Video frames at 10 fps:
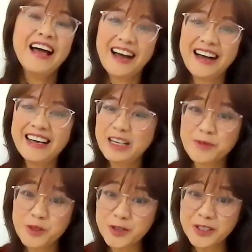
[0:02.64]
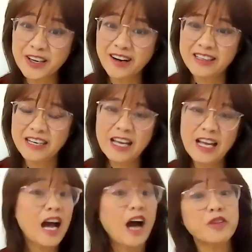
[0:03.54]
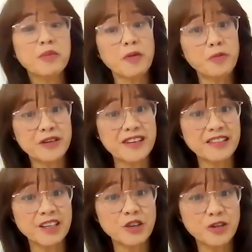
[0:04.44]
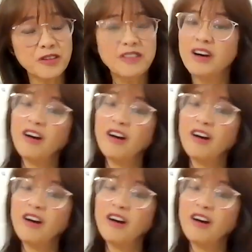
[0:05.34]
Hi, I'm Joan Lok. After my presentation